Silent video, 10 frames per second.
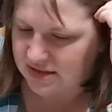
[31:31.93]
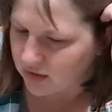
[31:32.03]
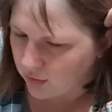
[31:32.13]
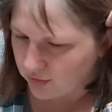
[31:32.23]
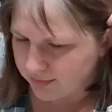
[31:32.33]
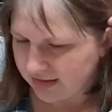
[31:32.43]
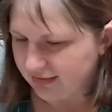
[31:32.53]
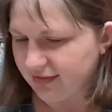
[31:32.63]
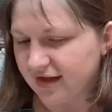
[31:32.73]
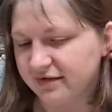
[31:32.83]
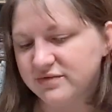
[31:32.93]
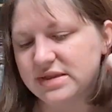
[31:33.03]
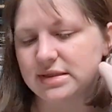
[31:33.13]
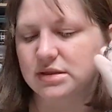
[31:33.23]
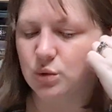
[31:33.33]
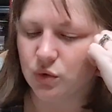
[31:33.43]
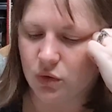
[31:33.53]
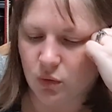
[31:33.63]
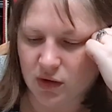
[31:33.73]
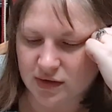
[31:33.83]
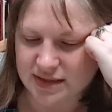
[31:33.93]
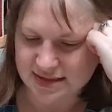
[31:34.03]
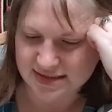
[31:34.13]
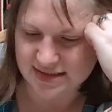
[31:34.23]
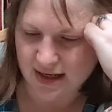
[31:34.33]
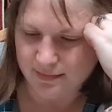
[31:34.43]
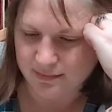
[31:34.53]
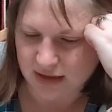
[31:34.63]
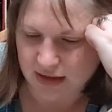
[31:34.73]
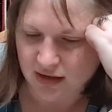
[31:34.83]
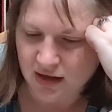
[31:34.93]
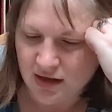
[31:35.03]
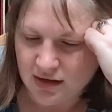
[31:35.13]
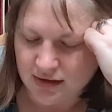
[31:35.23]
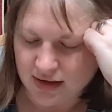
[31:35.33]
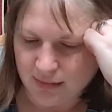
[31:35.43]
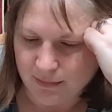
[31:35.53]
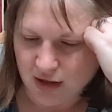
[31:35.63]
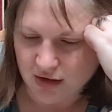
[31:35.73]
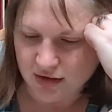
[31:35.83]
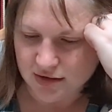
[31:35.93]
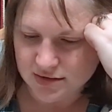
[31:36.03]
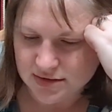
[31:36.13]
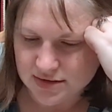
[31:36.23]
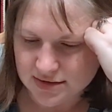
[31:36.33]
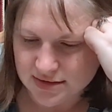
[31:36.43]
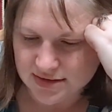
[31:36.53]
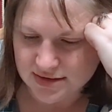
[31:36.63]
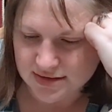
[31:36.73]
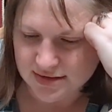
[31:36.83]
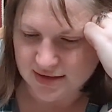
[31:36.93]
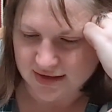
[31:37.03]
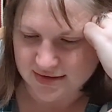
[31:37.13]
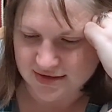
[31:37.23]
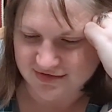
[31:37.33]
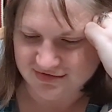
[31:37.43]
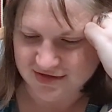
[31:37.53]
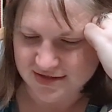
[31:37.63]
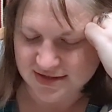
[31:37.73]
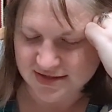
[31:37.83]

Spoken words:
the old man lives. This cruel world has set me like a modern Sisyphus